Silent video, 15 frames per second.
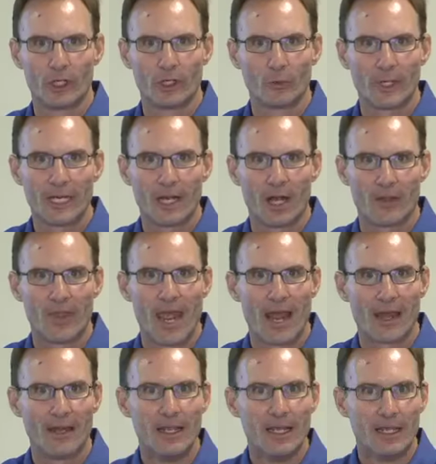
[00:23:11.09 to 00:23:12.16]
agree on
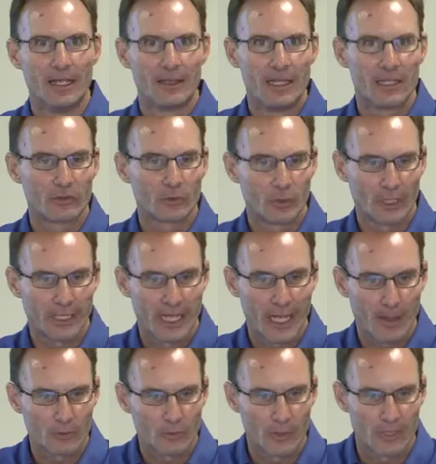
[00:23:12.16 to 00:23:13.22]
that. This really
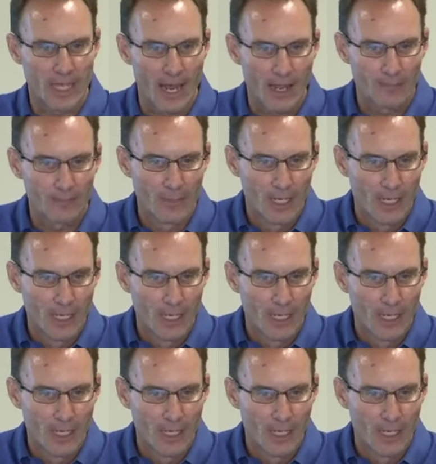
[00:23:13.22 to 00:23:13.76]
helps with that.